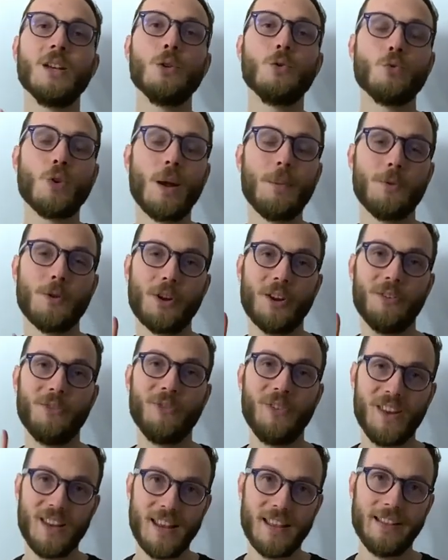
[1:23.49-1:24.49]
grab your
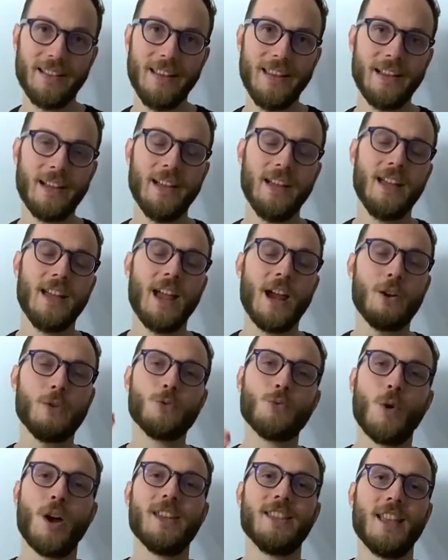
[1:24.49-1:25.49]
affiliate link
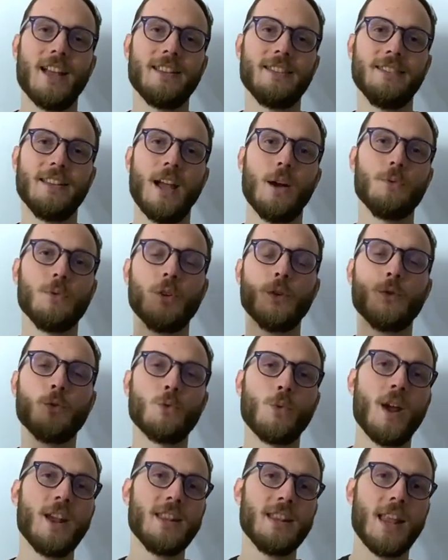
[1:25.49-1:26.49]
and write us down
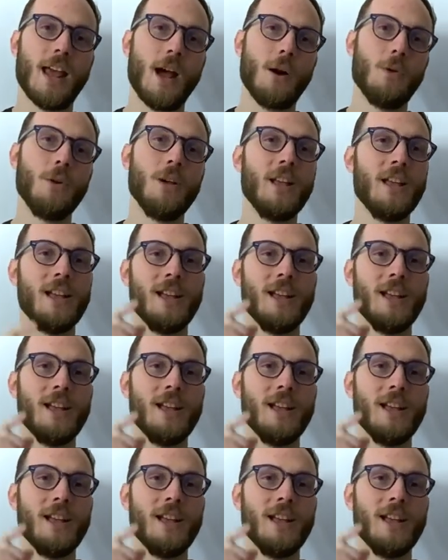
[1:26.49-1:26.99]
right now